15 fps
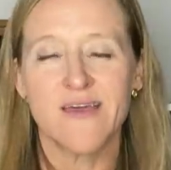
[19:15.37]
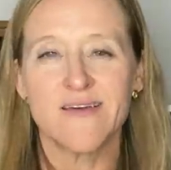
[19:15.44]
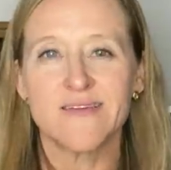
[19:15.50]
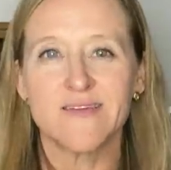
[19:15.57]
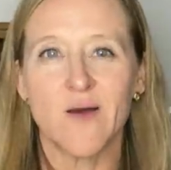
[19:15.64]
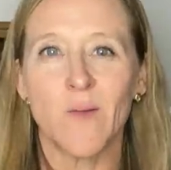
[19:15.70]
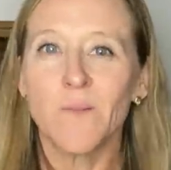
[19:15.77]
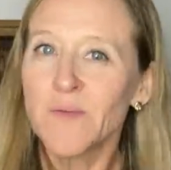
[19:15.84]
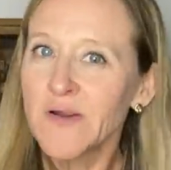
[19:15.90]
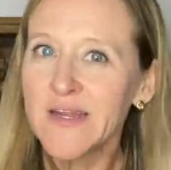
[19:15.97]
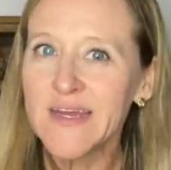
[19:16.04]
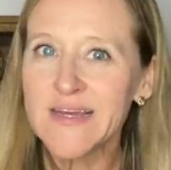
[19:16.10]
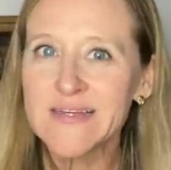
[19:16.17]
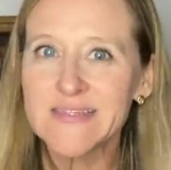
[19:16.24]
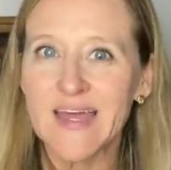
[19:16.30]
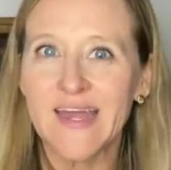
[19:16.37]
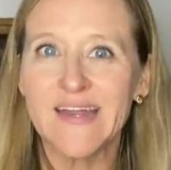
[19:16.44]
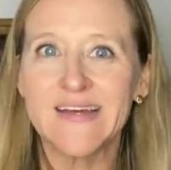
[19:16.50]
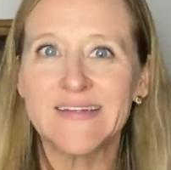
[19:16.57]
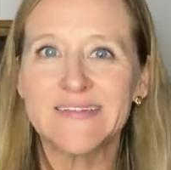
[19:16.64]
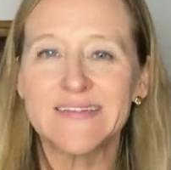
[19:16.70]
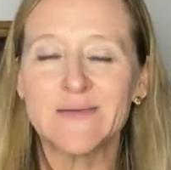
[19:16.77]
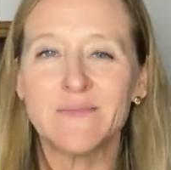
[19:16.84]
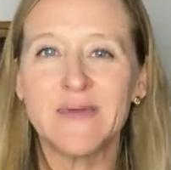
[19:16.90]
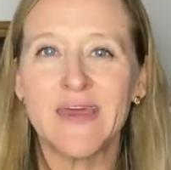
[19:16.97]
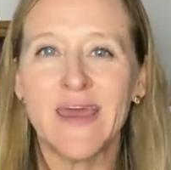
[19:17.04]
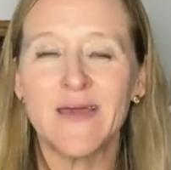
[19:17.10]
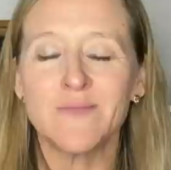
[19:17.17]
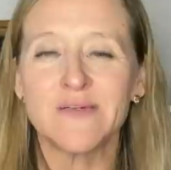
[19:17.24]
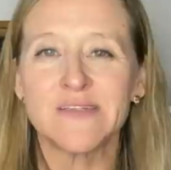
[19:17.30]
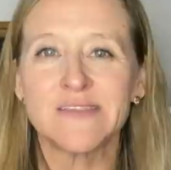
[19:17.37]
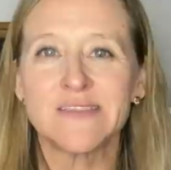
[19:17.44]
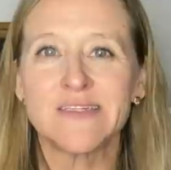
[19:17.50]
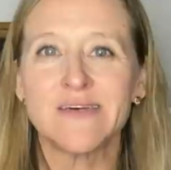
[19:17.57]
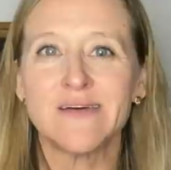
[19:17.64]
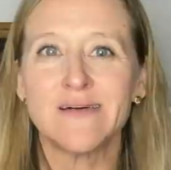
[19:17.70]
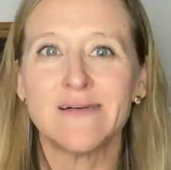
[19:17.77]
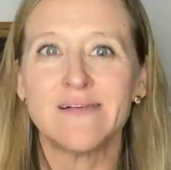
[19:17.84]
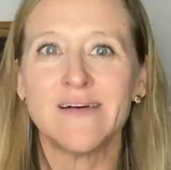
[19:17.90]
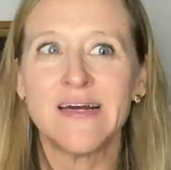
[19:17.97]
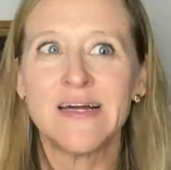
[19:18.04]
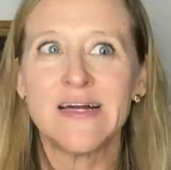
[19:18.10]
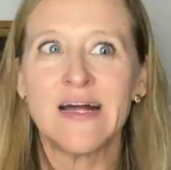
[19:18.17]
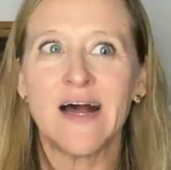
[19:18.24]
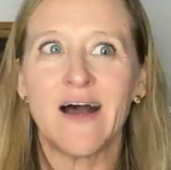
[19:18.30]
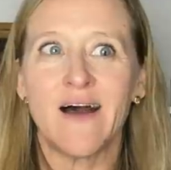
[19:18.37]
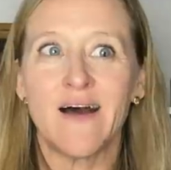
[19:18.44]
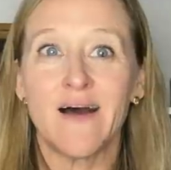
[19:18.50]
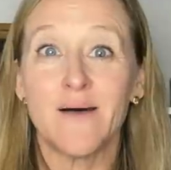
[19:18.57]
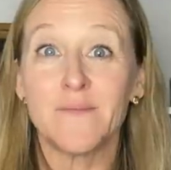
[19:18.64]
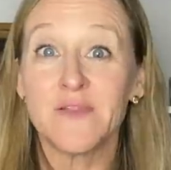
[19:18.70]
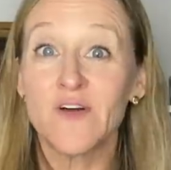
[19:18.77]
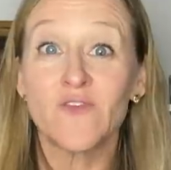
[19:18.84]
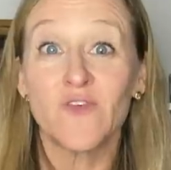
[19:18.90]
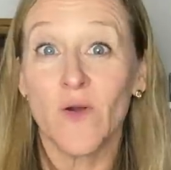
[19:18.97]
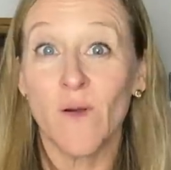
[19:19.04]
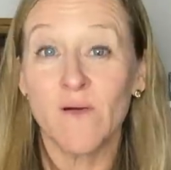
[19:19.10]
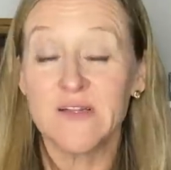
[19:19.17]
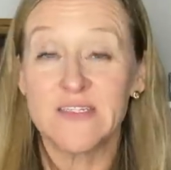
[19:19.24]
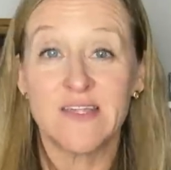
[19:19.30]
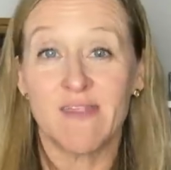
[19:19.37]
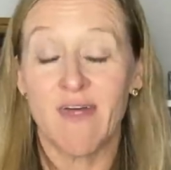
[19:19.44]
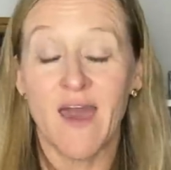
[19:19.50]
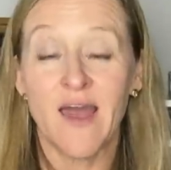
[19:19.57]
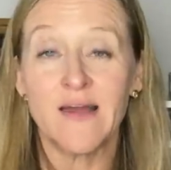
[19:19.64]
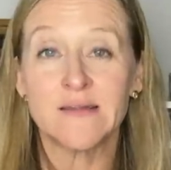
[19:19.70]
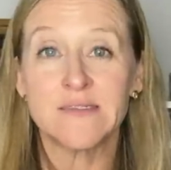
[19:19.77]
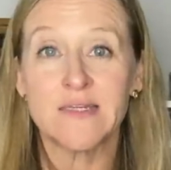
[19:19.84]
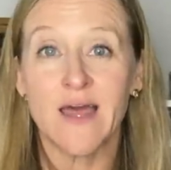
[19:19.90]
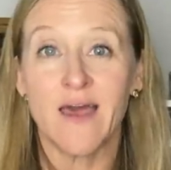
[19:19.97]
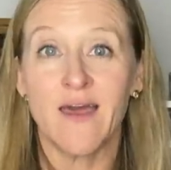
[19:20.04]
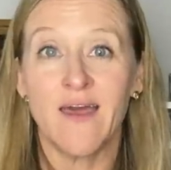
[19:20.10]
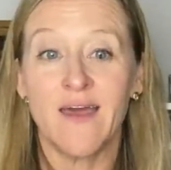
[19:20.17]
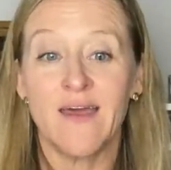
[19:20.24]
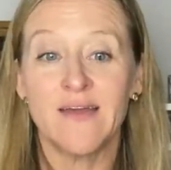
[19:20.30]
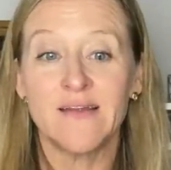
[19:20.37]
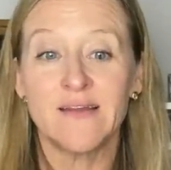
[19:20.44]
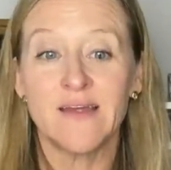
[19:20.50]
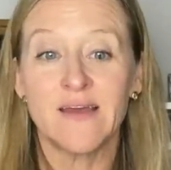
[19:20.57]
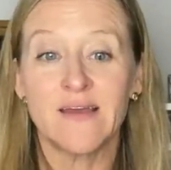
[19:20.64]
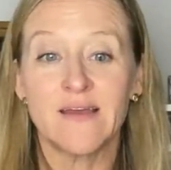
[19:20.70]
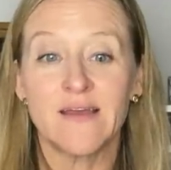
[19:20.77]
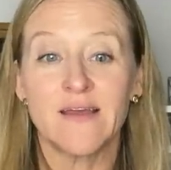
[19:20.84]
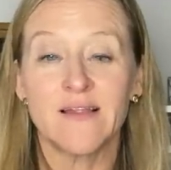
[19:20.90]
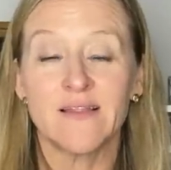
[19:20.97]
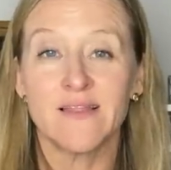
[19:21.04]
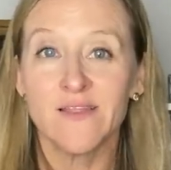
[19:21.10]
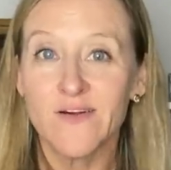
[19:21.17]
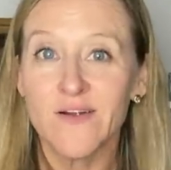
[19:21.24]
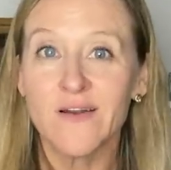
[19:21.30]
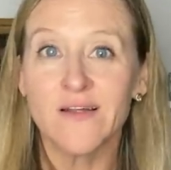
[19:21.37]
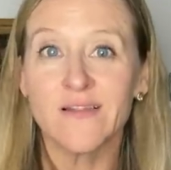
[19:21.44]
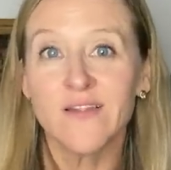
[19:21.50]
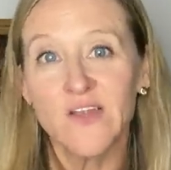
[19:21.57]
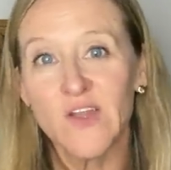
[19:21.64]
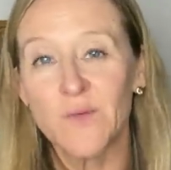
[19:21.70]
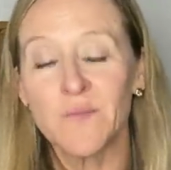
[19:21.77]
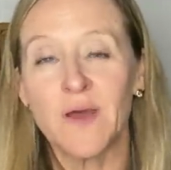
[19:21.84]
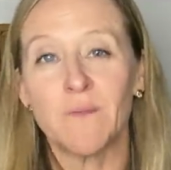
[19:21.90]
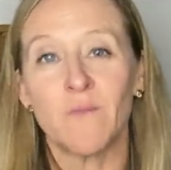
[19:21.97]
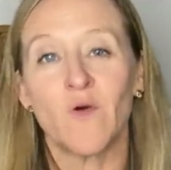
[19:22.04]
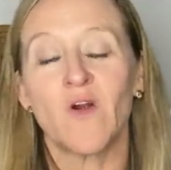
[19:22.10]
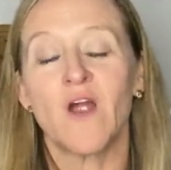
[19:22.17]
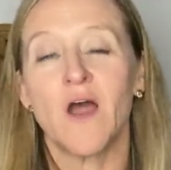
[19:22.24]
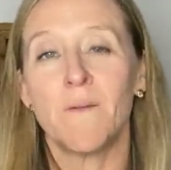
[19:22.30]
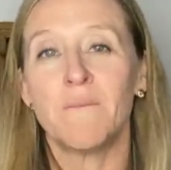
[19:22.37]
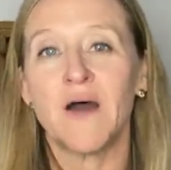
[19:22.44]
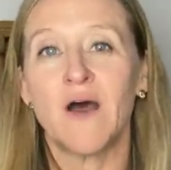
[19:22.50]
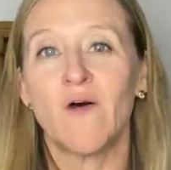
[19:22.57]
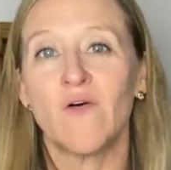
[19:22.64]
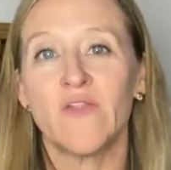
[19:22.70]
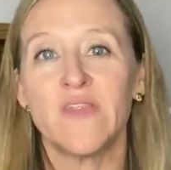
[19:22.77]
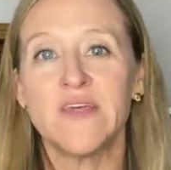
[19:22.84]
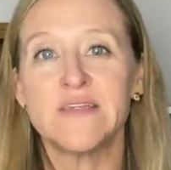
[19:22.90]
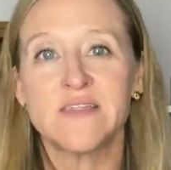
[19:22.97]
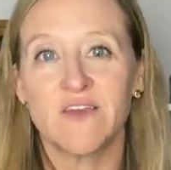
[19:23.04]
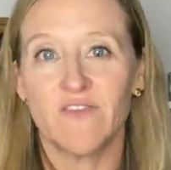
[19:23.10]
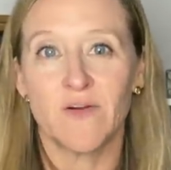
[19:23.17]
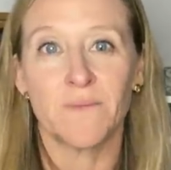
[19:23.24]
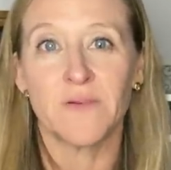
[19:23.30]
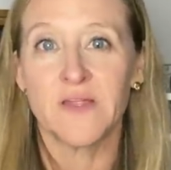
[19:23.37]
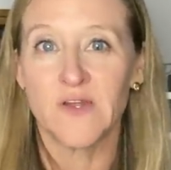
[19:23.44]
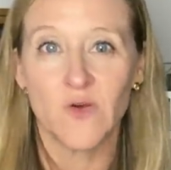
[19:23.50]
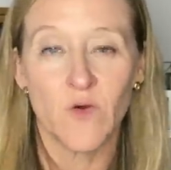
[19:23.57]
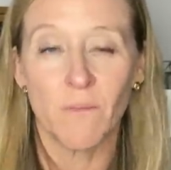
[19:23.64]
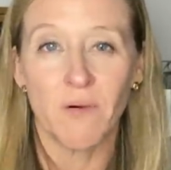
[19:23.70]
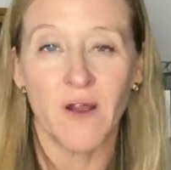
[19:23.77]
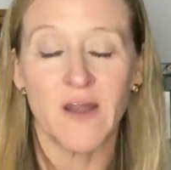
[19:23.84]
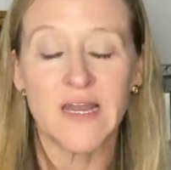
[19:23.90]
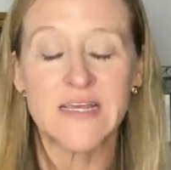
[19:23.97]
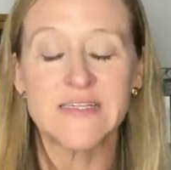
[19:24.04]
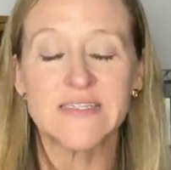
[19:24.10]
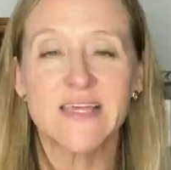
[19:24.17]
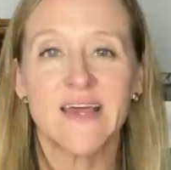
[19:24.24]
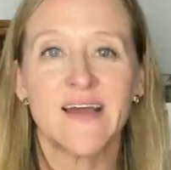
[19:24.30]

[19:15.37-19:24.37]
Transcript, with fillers: So I'm pretty excited to be able to um, look forward to that and learn a little bit more about these different political parties.